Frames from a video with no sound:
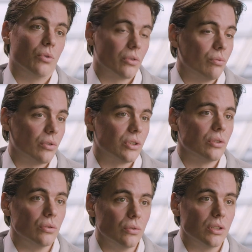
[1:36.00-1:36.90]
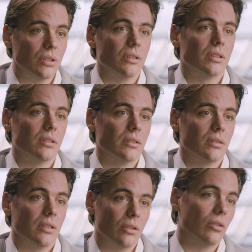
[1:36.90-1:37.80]
work towards solutions
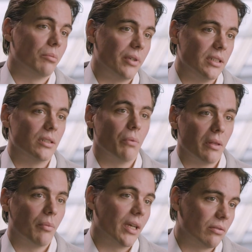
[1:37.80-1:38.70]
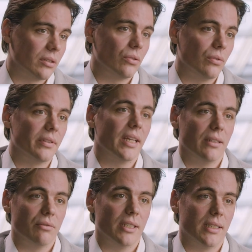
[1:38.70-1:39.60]
in collaboration with Microsoft
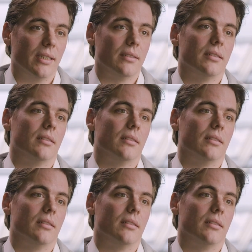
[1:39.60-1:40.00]
and Red Hat.